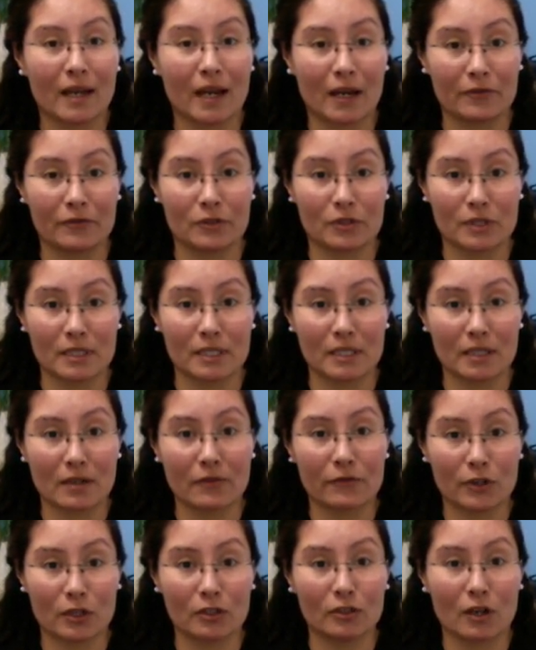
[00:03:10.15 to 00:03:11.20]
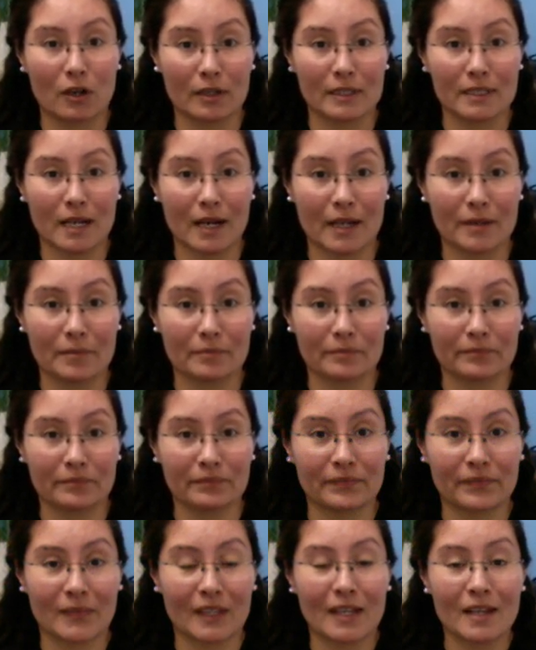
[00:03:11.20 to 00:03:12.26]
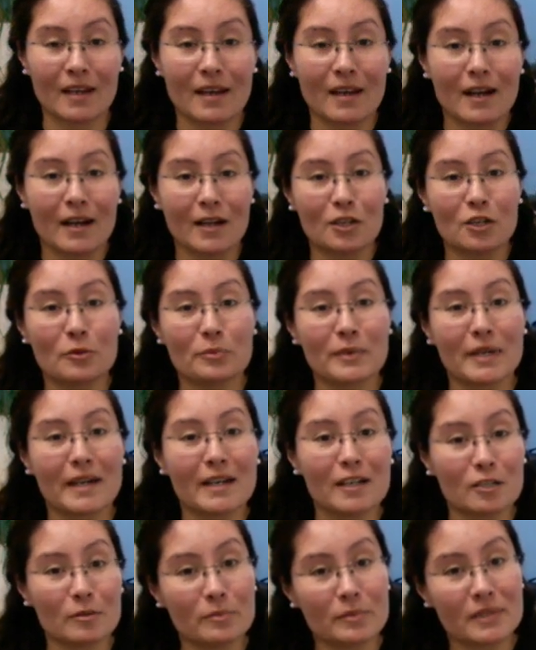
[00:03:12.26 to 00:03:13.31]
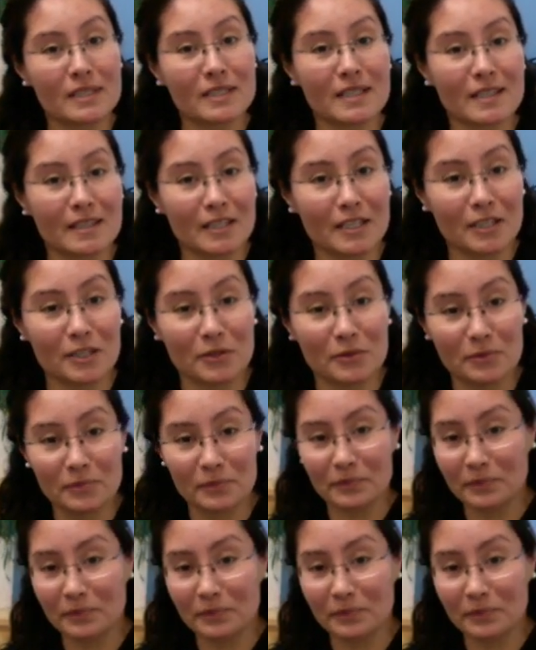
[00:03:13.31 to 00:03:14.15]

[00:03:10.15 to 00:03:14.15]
after sitting for a long time. I hope that helps. Thank you.